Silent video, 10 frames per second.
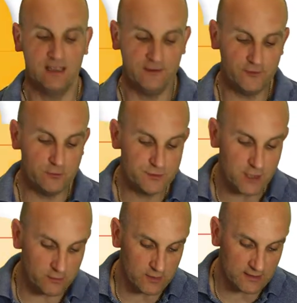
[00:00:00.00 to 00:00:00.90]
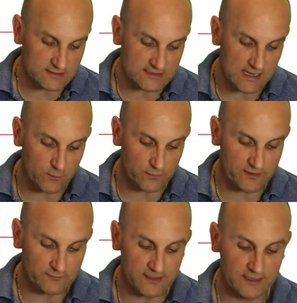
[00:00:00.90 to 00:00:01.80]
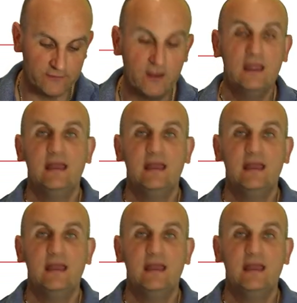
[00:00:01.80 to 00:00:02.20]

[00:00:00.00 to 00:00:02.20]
If you don't understand what this means,